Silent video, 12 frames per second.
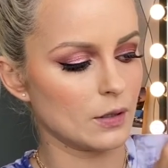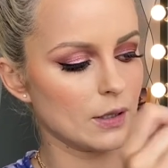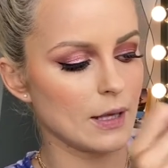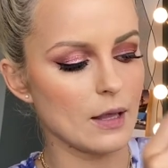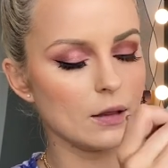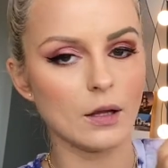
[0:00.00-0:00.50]

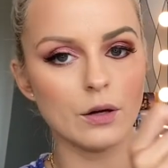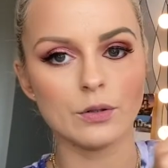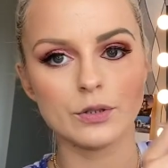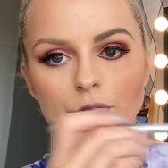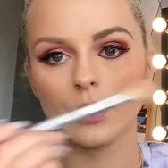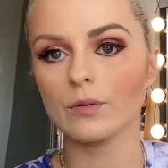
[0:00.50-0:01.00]
Get
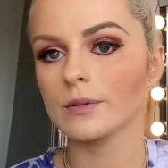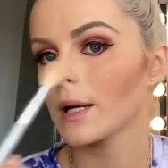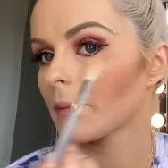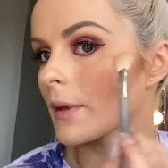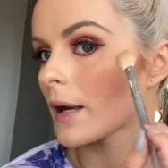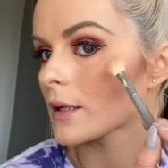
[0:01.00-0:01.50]
loads, don't
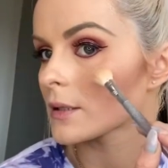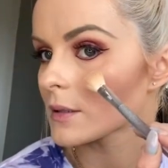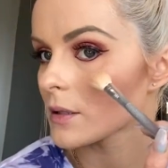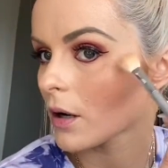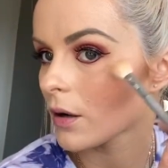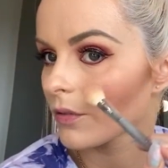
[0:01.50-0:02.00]
tap the excess
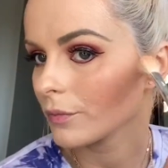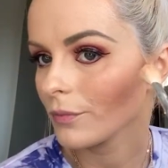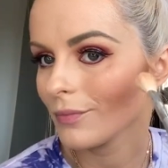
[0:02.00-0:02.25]
off.